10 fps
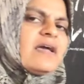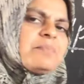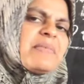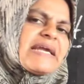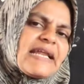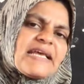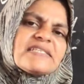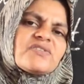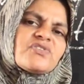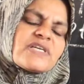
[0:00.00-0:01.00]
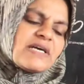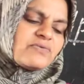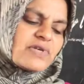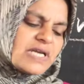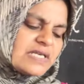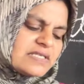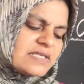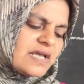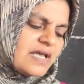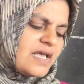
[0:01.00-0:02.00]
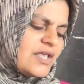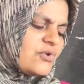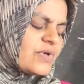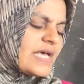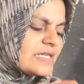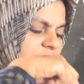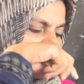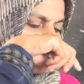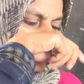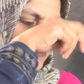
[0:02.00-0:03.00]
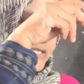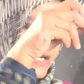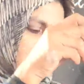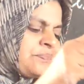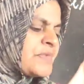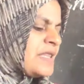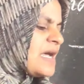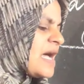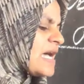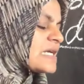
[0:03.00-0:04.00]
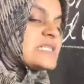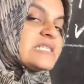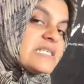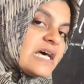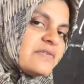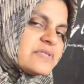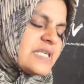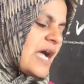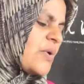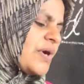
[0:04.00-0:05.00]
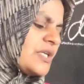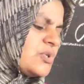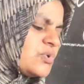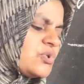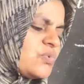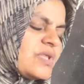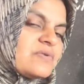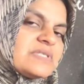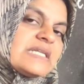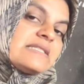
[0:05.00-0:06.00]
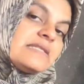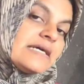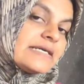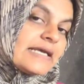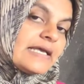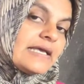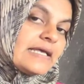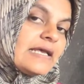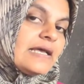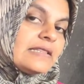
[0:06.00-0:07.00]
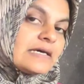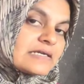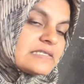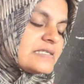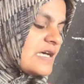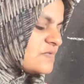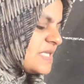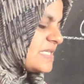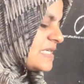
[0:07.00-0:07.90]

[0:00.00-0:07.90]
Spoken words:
in Middle East countries, you can see that the reserves according to 2013, the reserves it